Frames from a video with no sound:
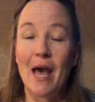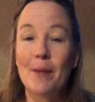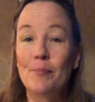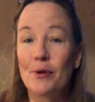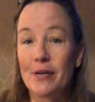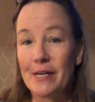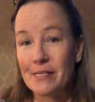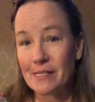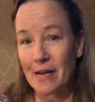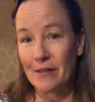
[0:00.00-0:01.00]
and put it
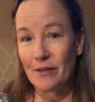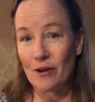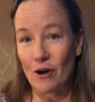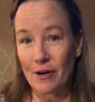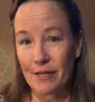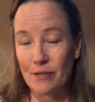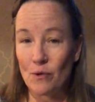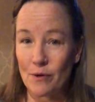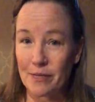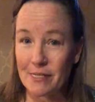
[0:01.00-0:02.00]
inside the garden
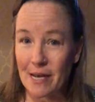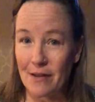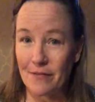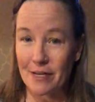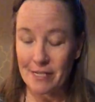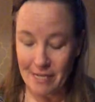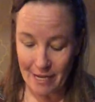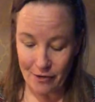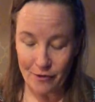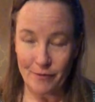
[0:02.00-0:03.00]
or inside of a
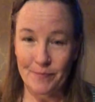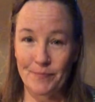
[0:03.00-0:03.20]
container.